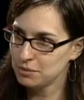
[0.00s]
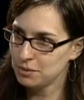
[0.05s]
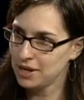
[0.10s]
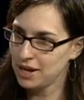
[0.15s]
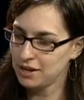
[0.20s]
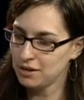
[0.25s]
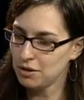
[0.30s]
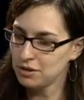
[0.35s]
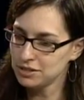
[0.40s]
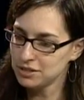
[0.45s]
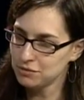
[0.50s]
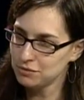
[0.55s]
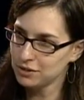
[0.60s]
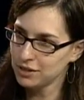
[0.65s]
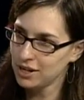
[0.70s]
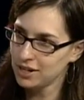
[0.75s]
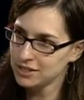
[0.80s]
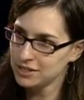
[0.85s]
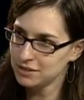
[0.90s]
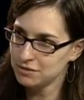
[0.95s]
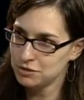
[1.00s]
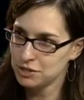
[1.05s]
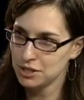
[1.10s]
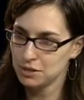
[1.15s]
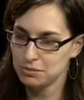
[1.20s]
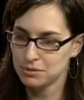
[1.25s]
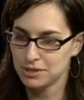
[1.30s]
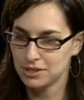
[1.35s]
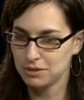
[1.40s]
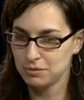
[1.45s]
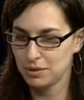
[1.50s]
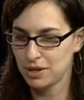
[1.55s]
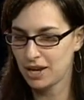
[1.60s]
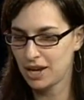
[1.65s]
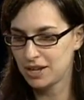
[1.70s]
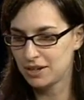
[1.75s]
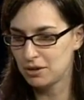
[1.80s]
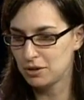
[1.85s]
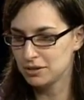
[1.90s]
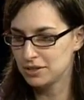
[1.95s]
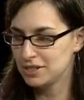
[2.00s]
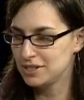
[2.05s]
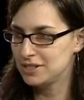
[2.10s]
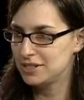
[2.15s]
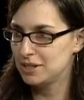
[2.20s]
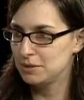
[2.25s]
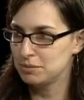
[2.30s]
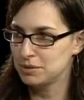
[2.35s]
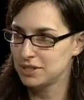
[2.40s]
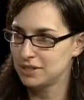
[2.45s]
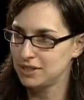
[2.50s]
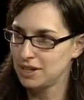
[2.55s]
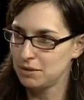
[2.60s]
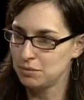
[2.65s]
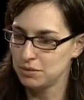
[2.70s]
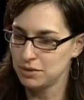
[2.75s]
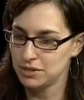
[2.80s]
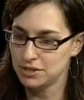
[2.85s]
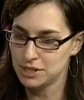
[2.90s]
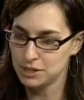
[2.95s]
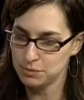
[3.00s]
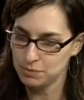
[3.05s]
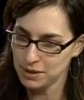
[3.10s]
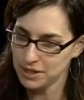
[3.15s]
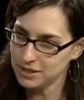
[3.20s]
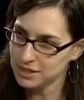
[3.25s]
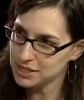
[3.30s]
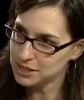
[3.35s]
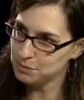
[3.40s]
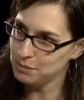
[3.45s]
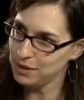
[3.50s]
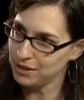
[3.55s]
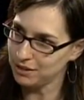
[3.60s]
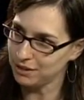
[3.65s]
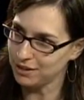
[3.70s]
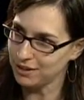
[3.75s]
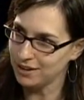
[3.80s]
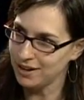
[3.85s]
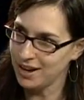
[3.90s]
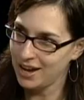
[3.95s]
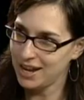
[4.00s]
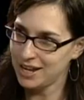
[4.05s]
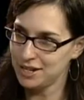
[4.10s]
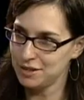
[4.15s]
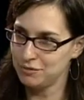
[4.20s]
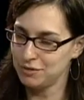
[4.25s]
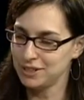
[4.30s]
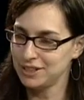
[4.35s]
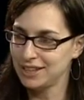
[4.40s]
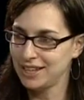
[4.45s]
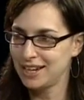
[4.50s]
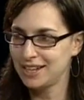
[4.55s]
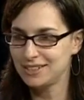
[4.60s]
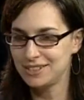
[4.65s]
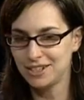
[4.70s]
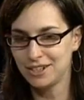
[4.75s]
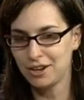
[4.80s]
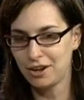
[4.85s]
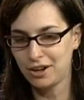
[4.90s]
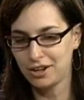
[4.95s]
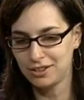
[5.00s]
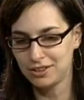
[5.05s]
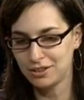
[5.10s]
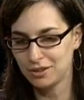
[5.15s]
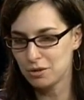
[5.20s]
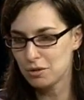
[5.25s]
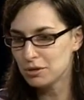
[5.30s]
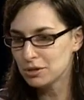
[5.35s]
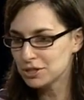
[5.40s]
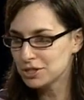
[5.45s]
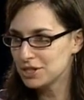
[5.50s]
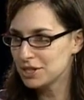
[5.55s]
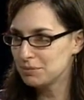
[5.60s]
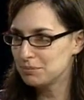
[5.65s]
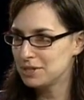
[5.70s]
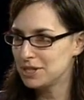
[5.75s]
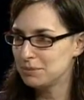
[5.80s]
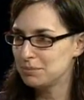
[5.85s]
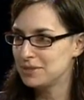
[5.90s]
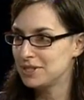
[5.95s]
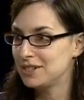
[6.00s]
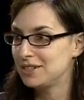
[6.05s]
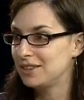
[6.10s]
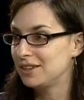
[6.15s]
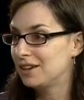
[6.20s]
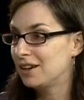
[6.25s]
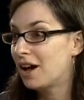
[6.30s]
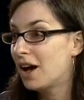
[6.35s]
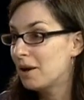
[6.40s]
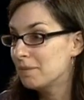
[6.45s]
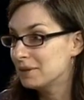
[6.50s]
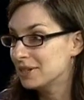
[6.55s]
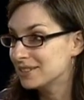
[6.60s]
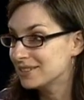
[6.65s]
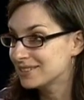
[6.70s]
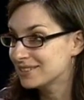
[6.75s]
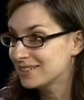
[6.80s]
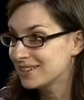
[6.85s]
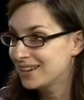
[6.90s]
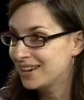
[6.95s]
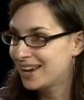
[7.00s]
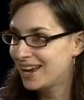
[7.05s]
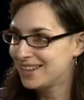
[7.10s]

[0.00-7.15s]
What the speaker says: So we had all different kinds of chips, and then we had all these dips, and they would spin a spinner, and if it landed on the corn chip, dipped in the hummus.